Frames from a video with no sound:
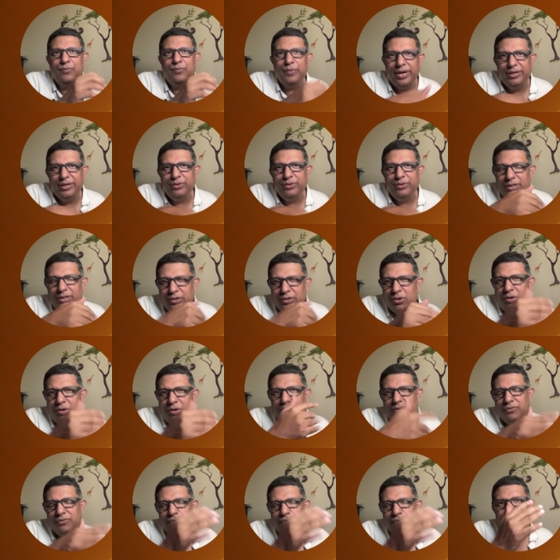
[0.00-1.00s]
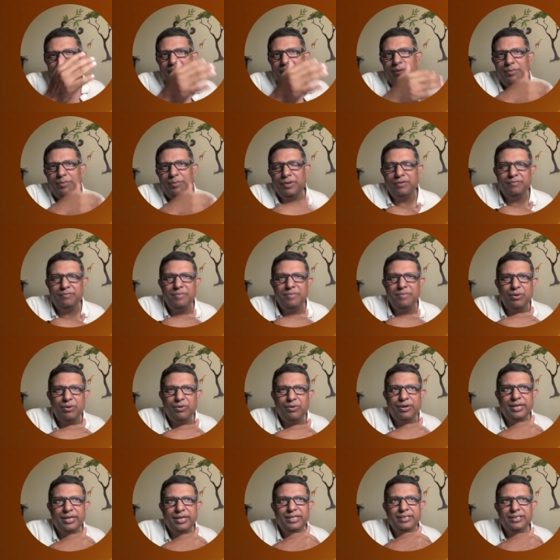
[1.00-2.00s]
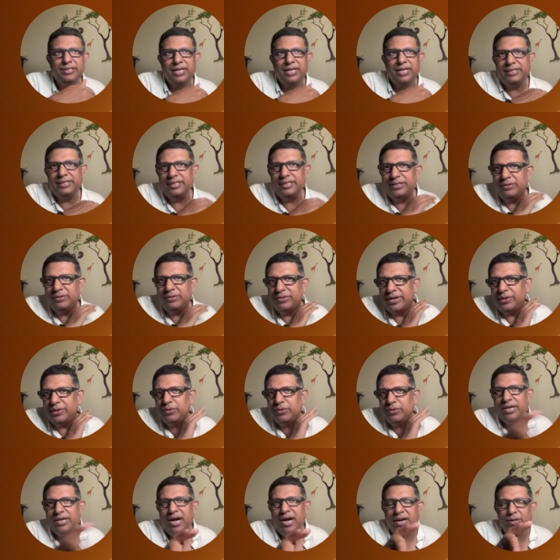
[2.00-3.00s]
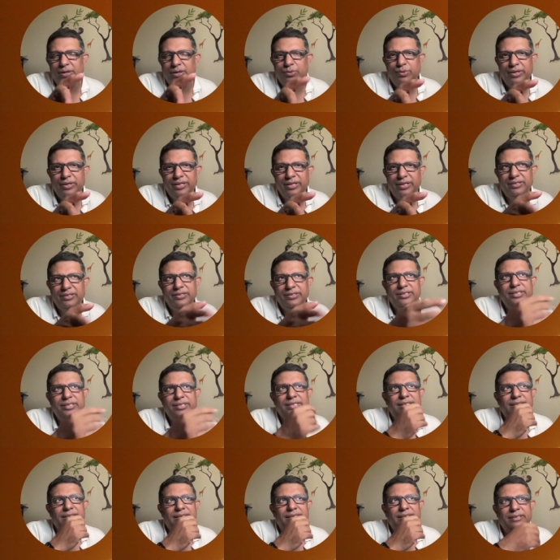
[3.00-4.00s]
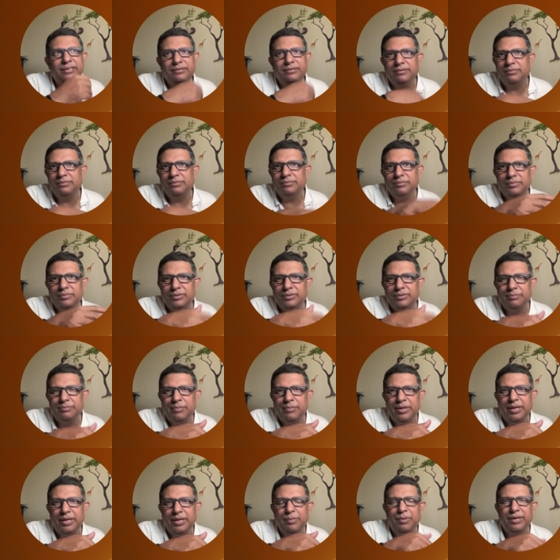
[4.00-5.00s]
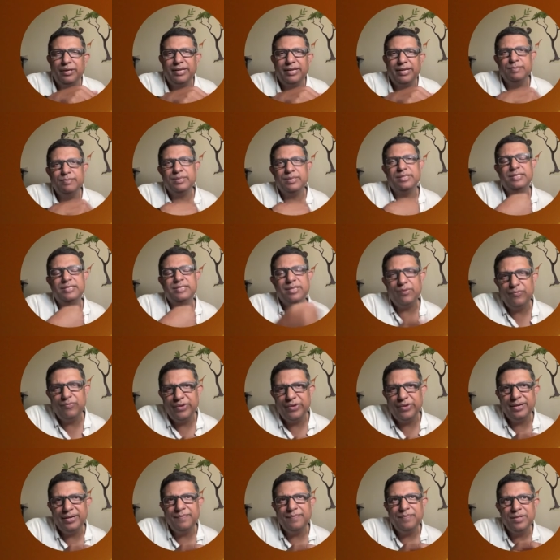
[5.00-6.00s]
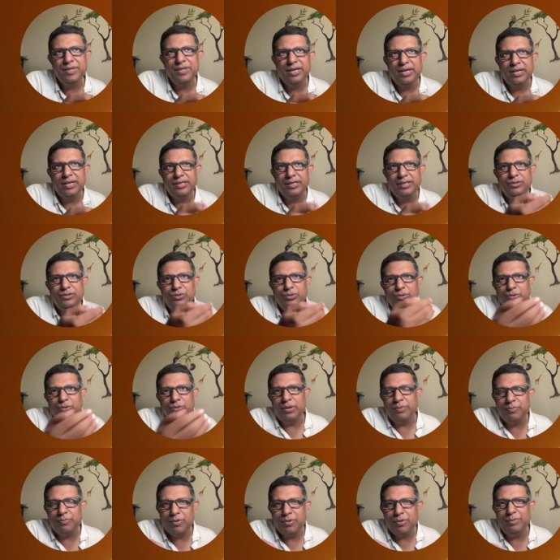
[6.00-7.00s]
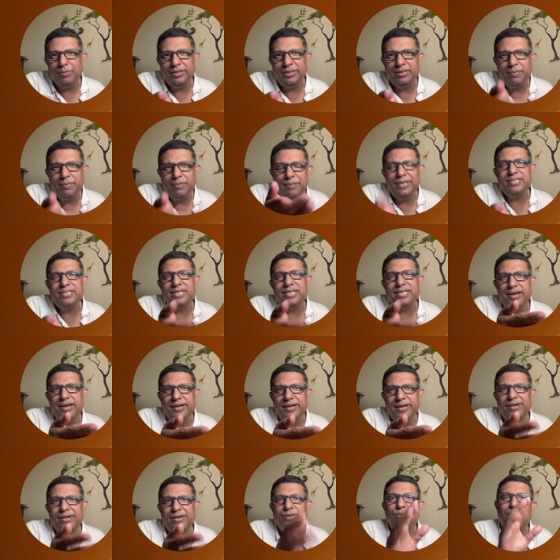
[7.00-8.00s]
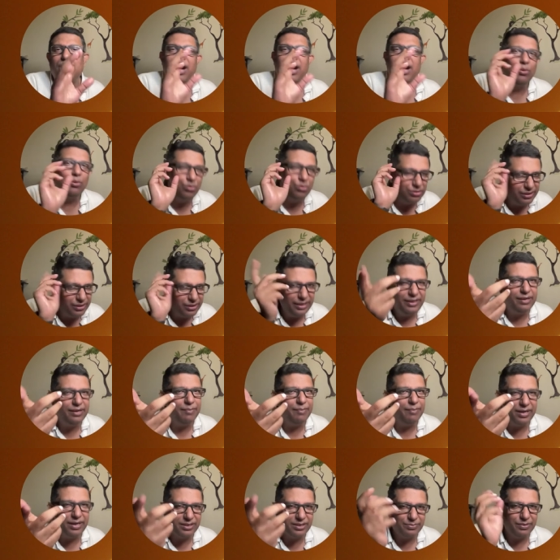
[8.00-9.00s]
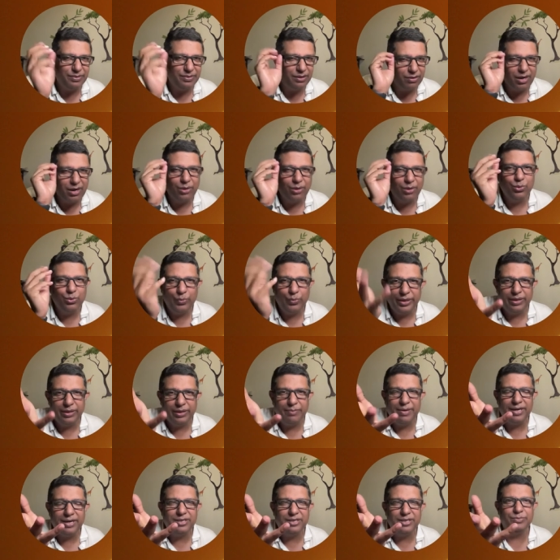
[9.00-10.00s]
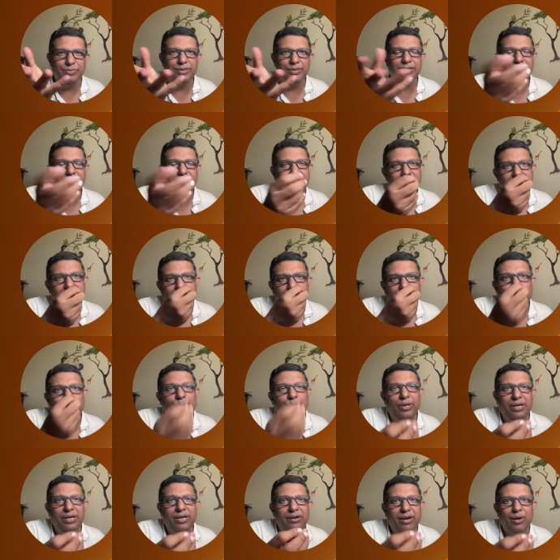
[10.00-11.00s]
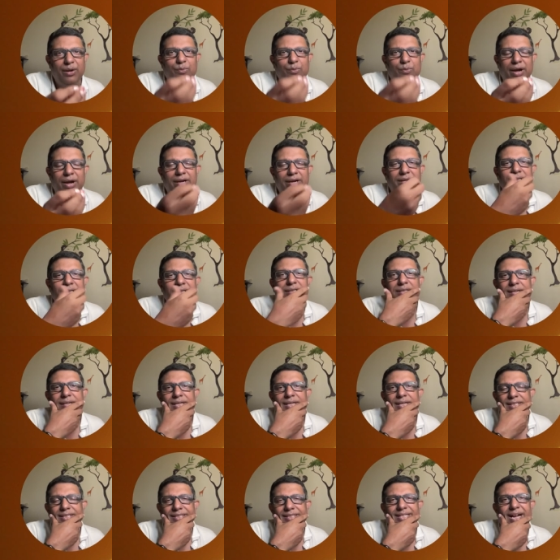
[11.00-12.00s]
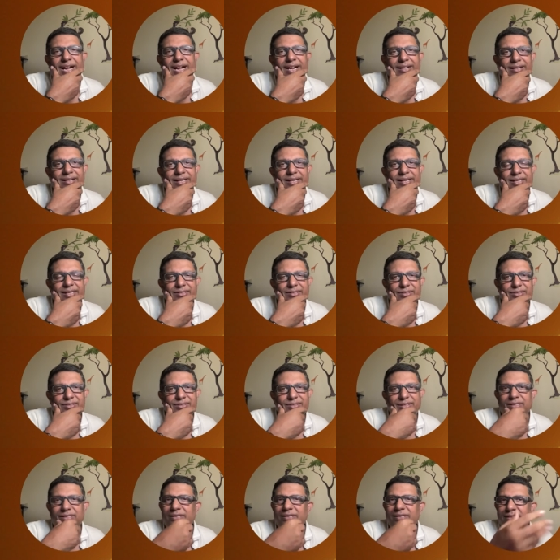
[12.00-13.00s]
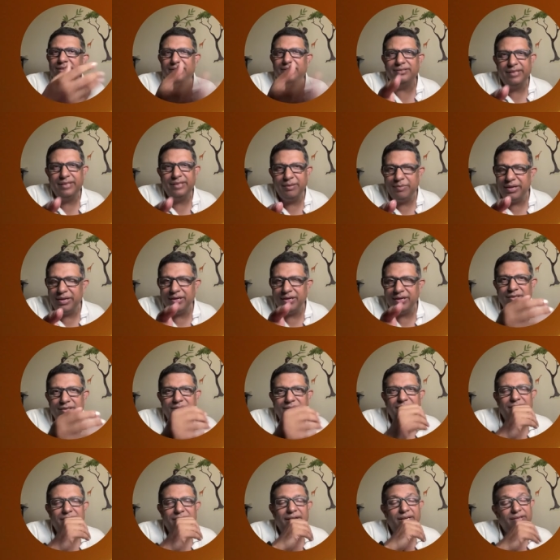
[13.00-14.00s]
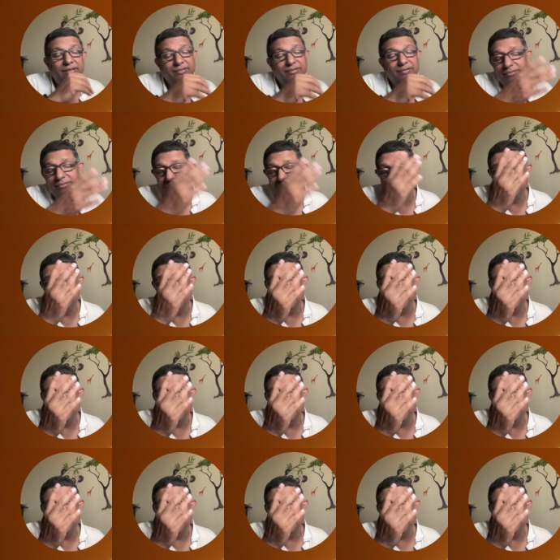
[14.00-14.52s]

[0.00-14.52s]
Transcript: when you are tonked for a couple of boundaries i think you try to dart one in uh, multiple times and somewhere you are probably the best candidate to outthink a batsman or outwit a batsman and you will require that against uh, team england and